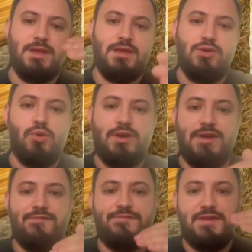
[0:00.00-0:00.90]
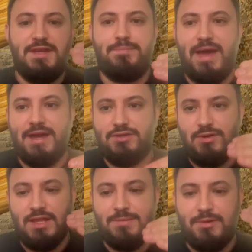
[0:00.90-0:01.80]
you give feedback to
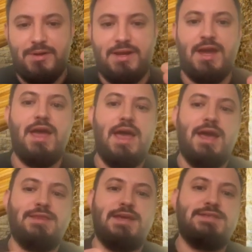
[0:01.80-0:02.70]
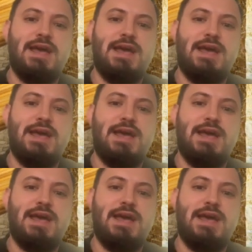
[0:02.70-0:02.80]
LMArena. And that's